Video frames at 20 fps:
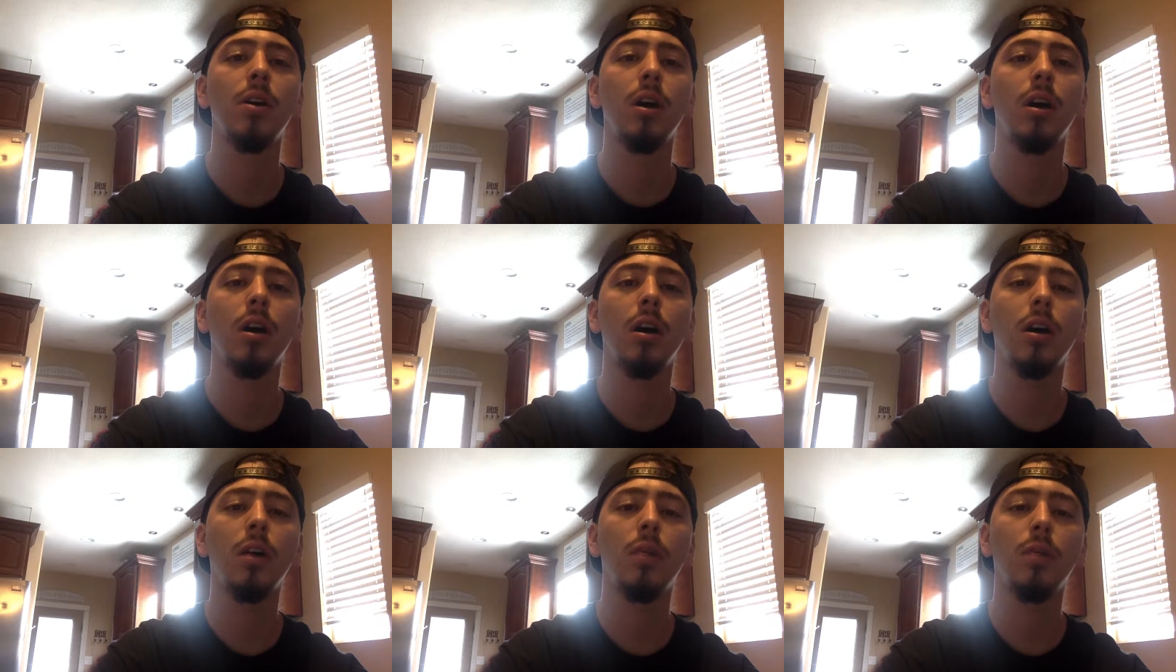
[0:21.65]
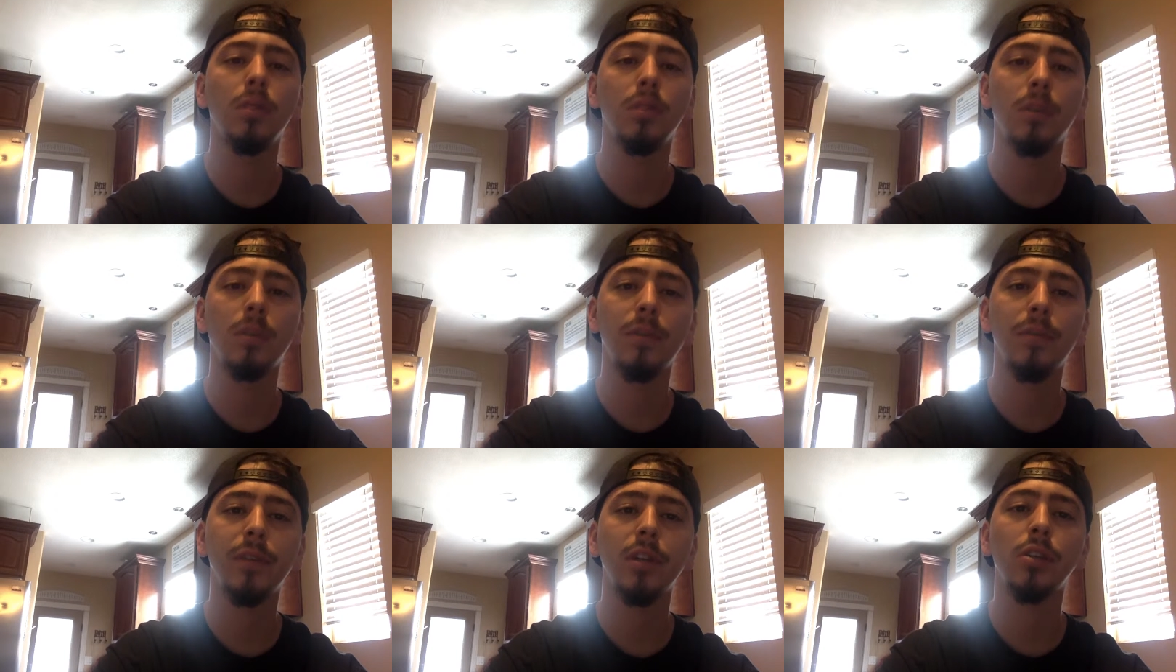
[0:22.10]
once
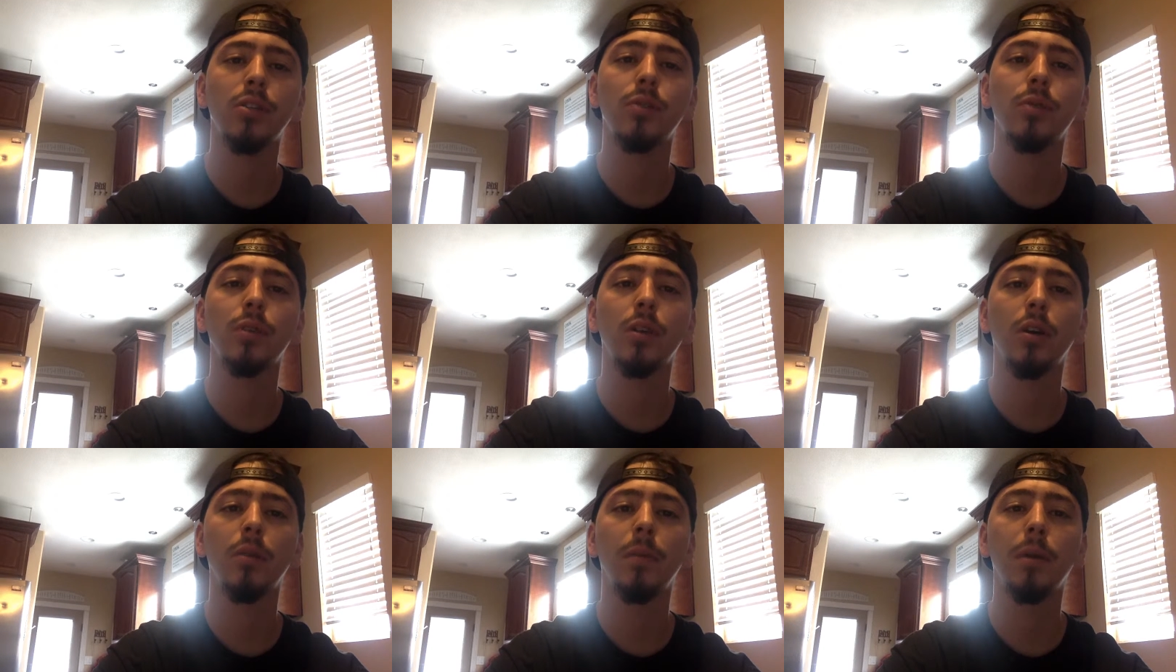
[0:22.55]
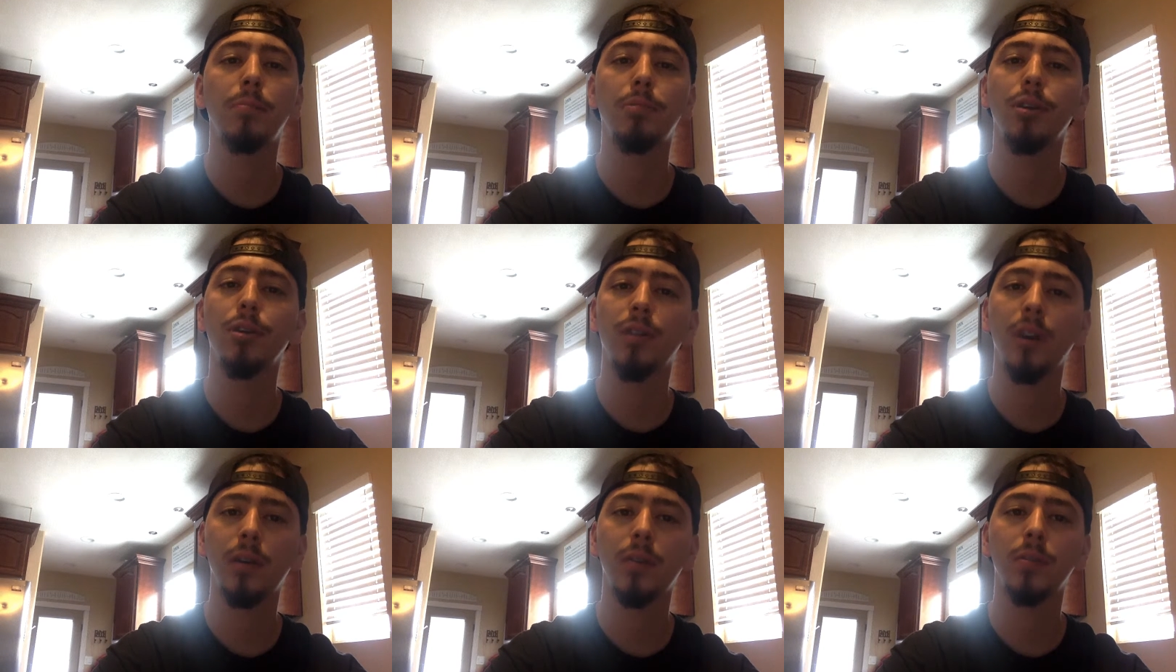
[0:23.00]
I'm finished with all my
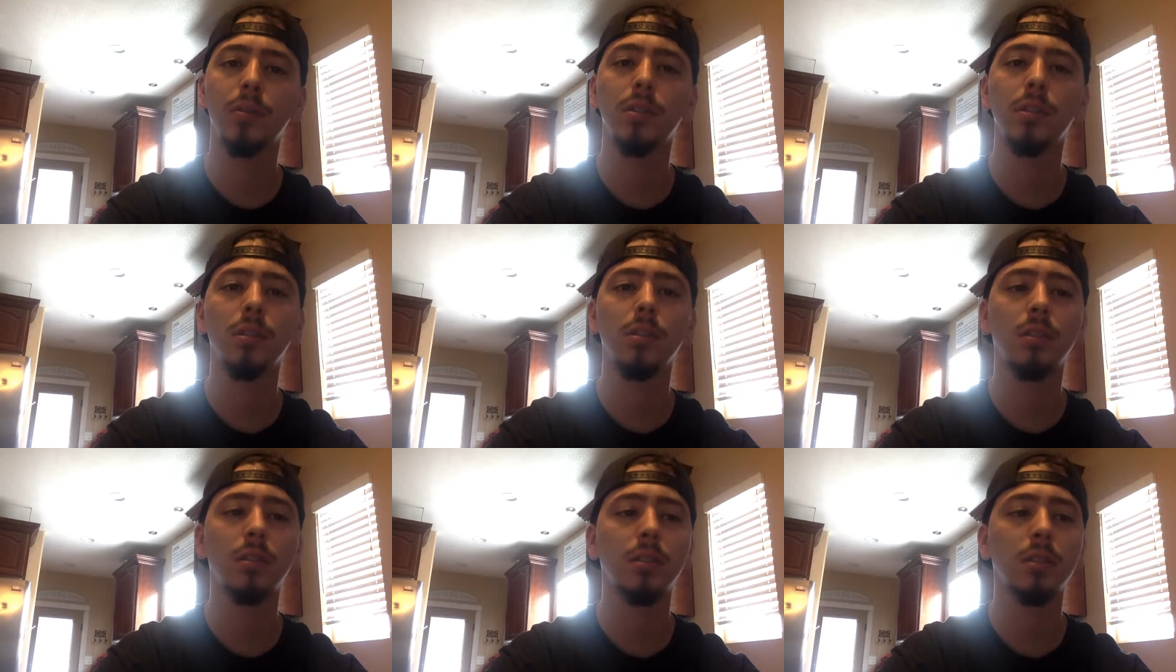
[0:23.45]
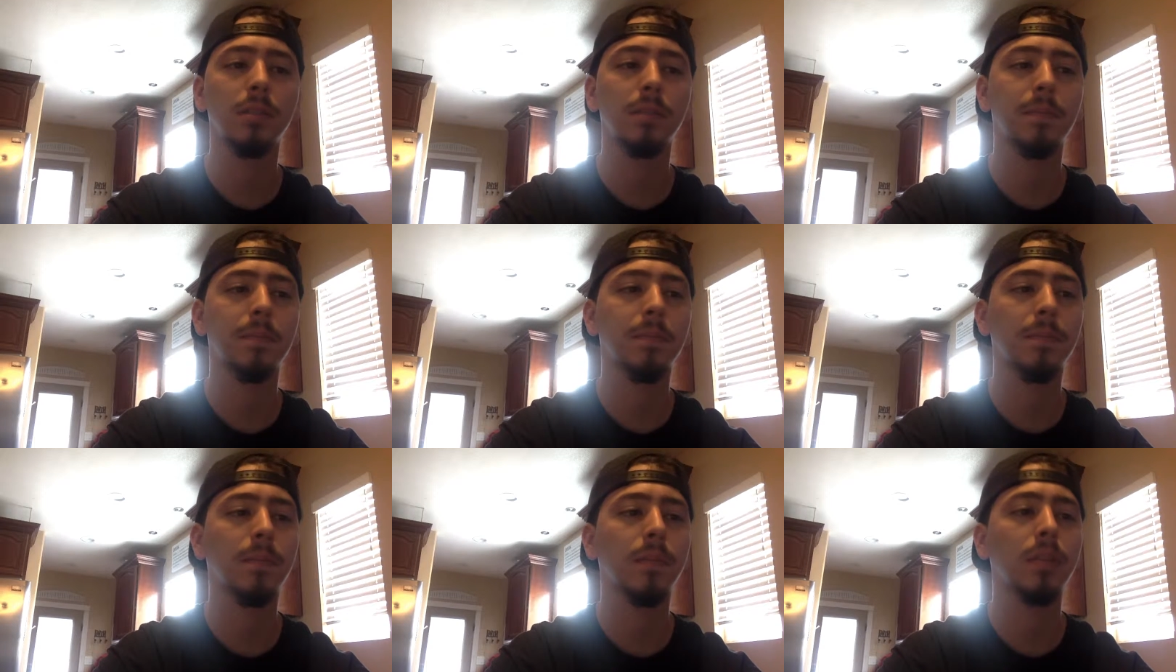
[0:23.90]
prerequisites.
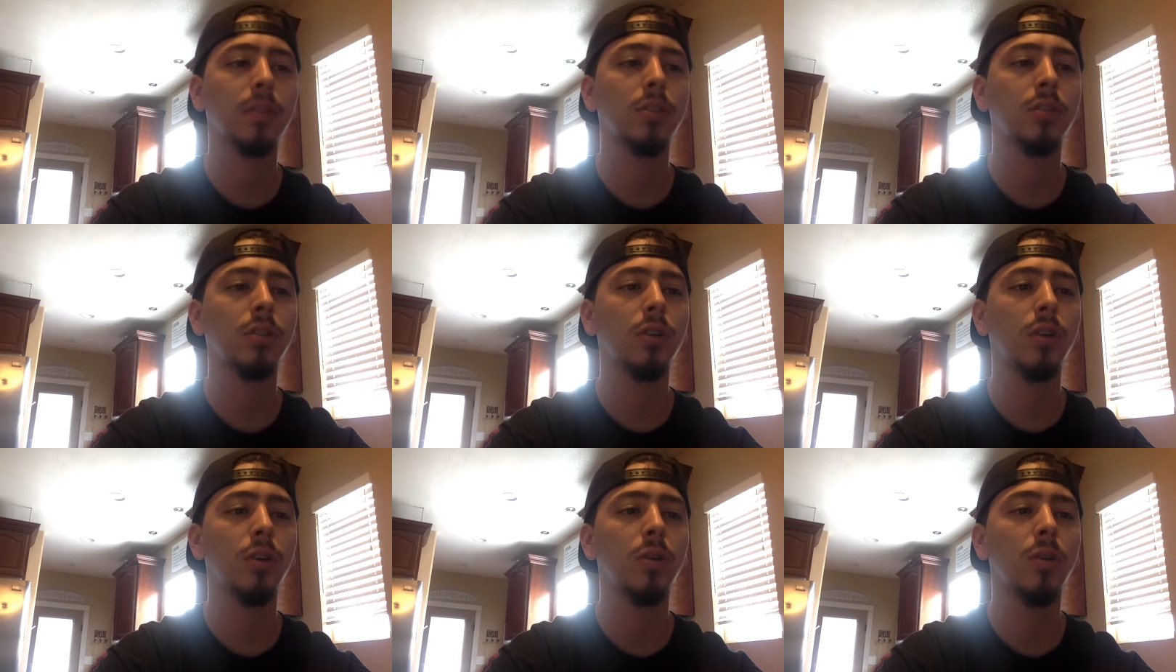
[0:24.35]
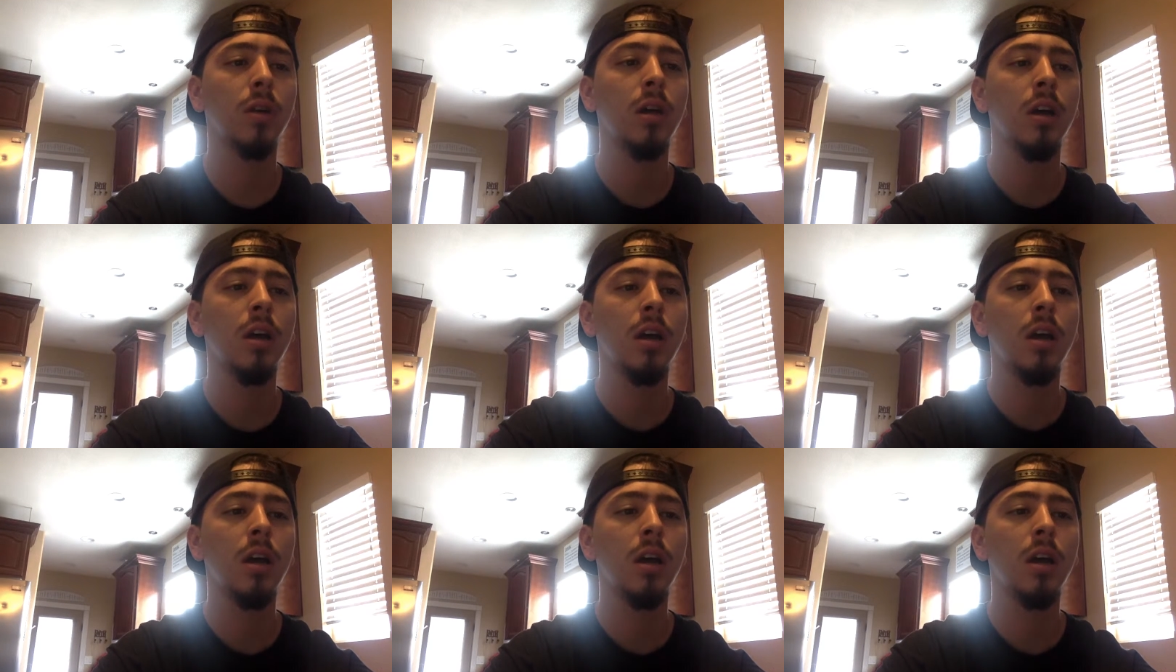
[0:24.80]
So,